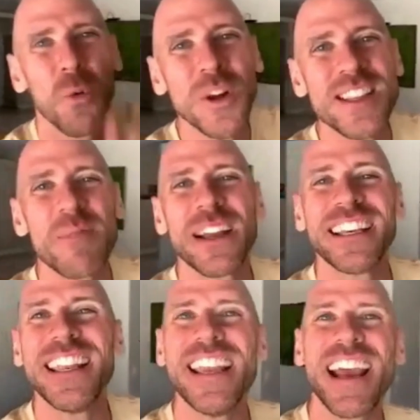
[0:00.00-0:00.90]
What's up,
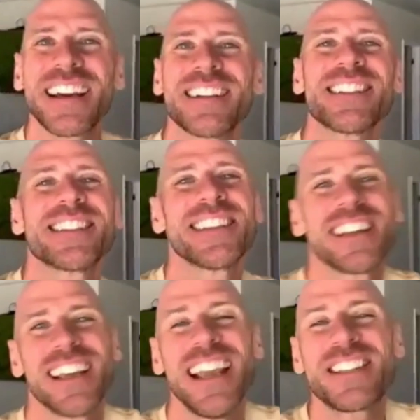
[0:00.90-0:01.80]
Nyanners?
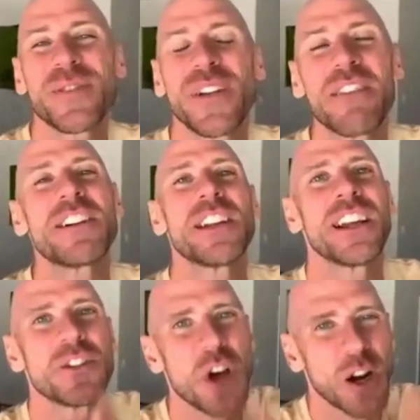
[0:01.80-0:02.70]
It's your
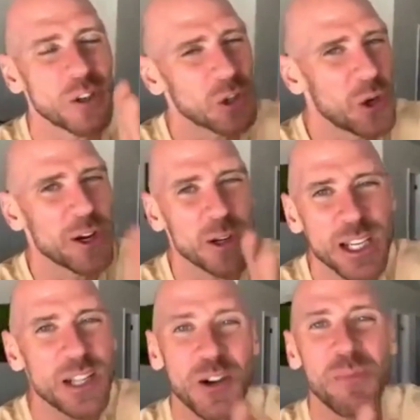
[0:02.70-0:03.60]
favorite doctor, lawyer,
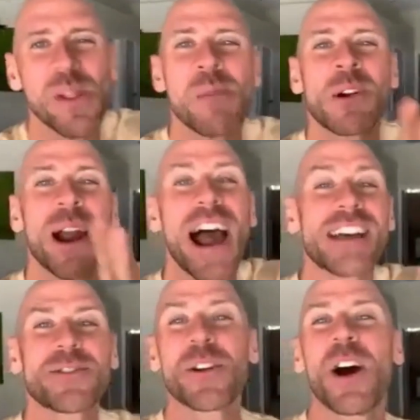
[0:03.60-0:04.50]
teacher, plumber,
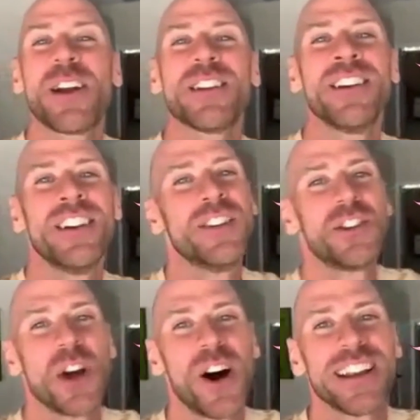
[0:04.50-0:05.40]
astronaut,
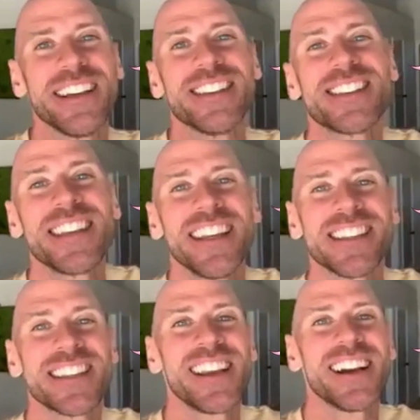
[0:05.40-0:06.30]
Johnny
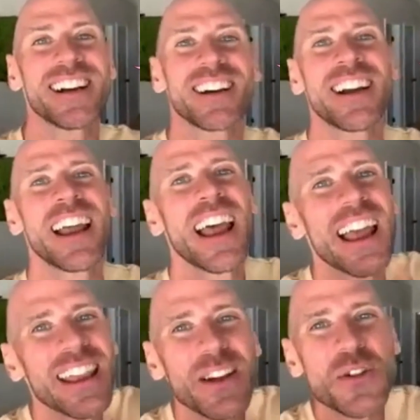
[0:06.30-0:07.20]
Sins here.
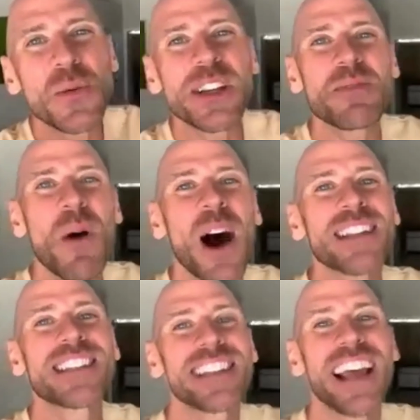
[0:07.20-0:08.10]
Your Twitch
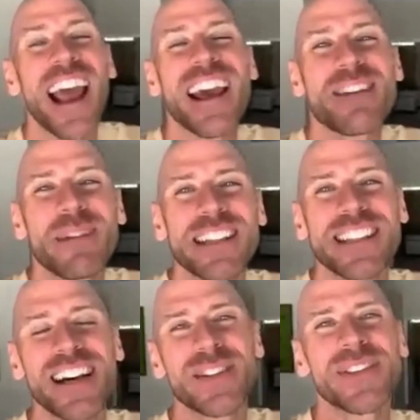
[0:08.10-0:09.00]
mods and
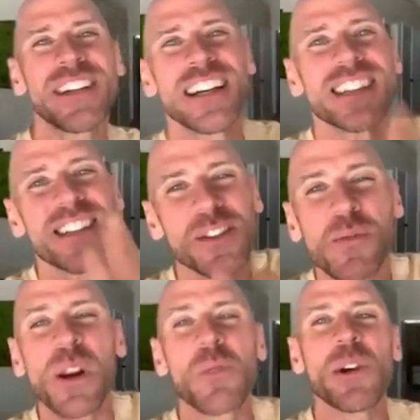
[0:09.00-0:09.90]
myself
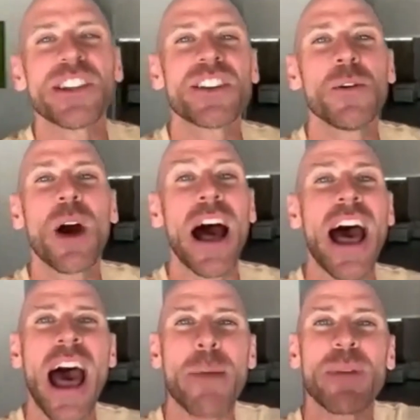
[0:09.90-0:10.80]
just want to wish you
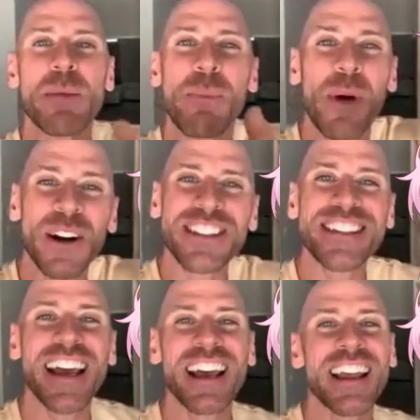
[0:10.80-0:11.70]
a happy
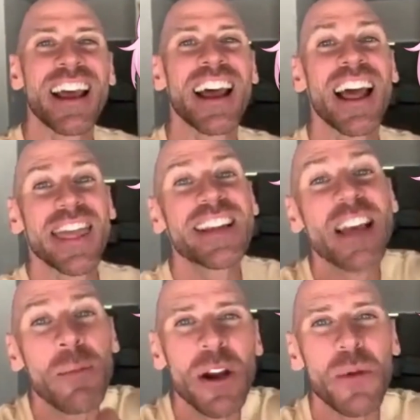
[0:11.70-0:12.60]
birthday. They
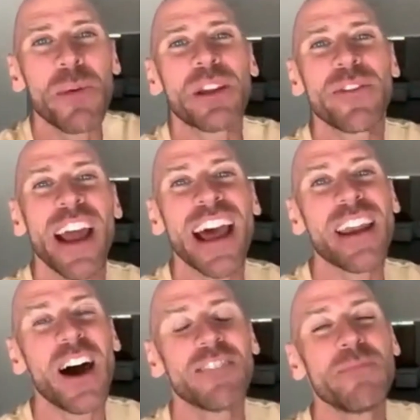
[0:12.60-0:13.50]
tell me you're a big
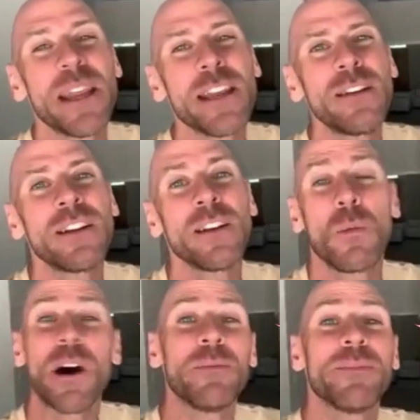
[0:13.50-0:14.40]
fan of me,
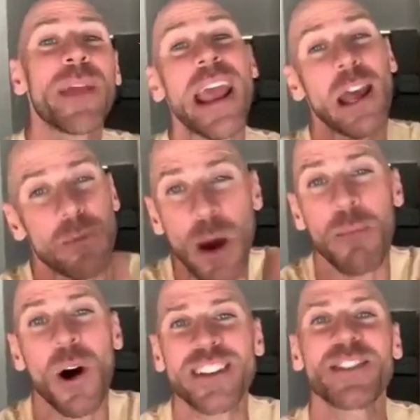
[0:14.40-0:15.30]
well, and my
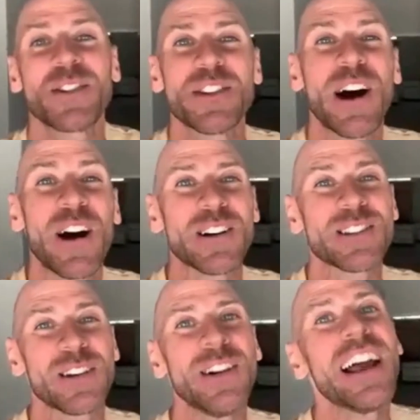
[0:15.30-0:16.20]
monster dong.
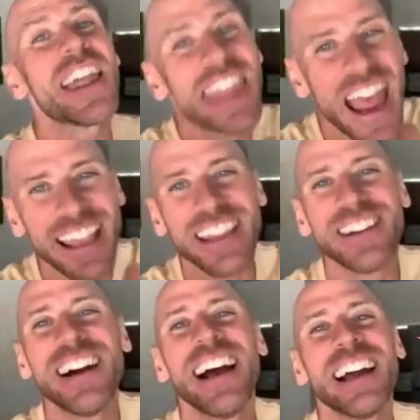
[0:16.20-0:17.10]
So thank
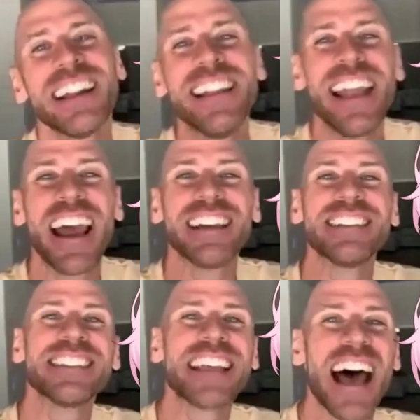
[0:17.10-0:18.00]
you,
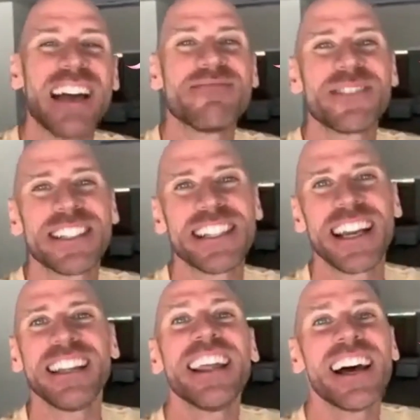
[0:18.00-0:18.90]
Nyanners. I
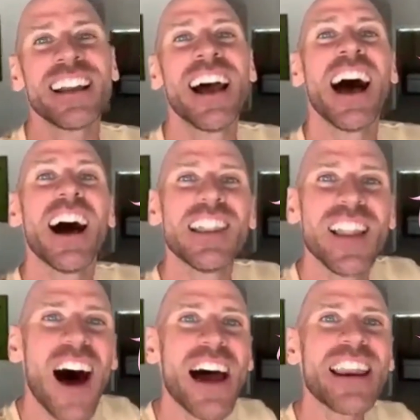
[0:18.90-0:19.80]
appreciate that a
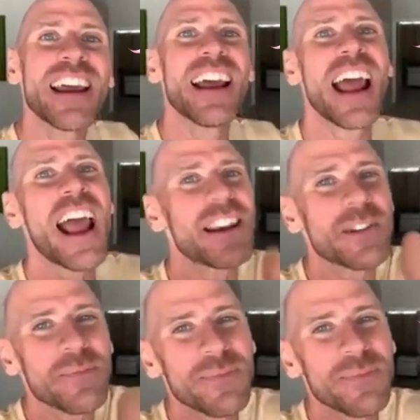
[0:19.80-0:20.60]
lot. And